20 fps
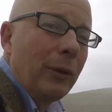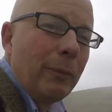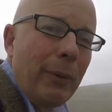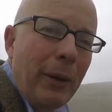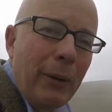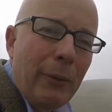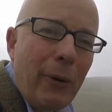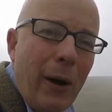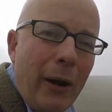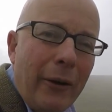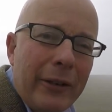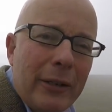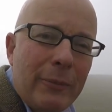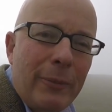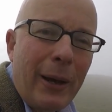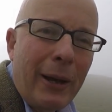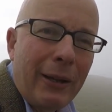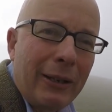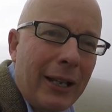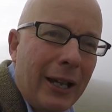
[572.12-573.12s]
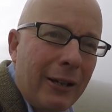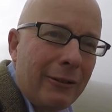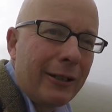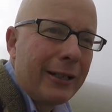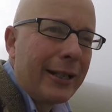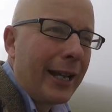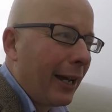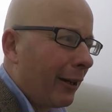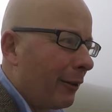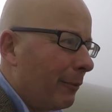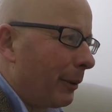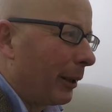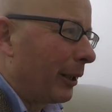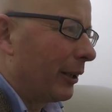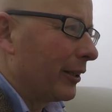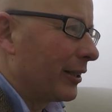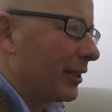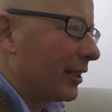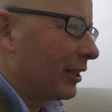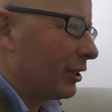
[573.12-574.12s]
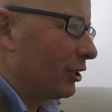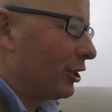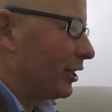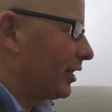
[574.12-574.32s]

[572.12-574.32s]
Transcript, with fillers: bit worried about Lola now, because she